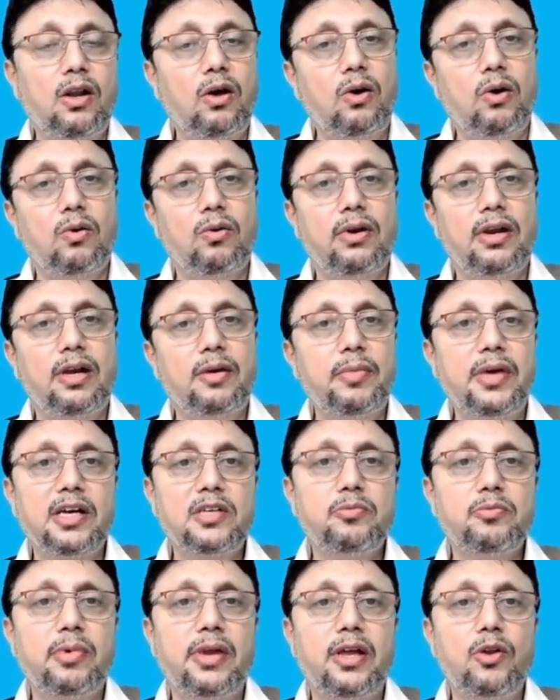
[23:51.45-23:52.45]
Now let
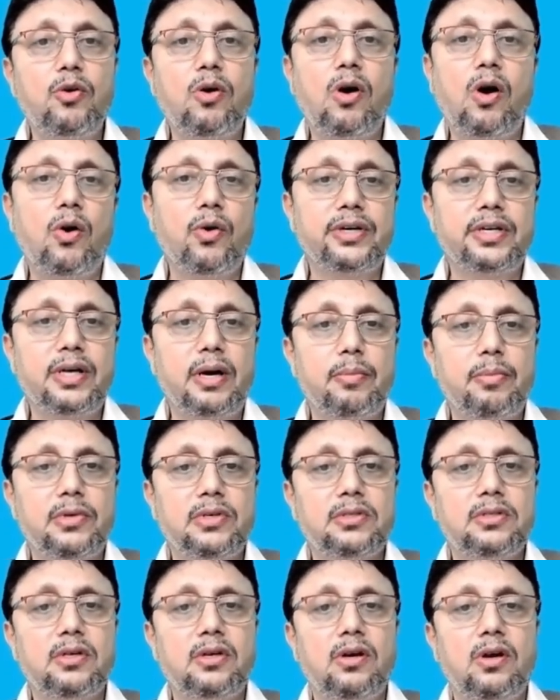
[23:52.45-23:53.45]
me explain you how it
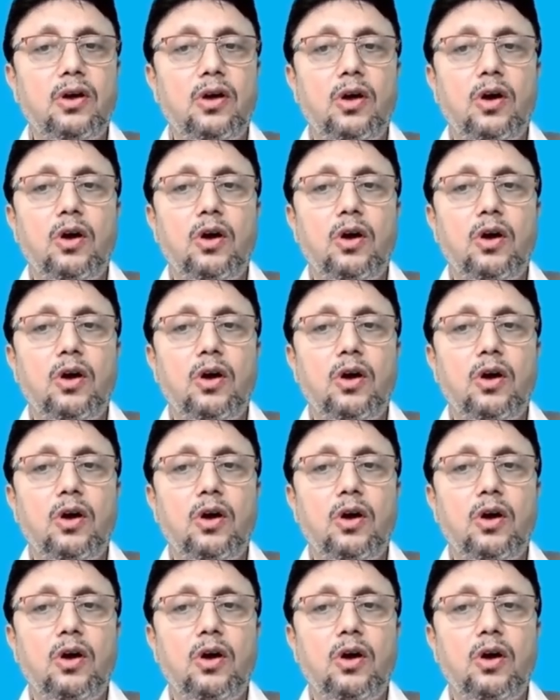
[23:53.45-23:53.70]
happens.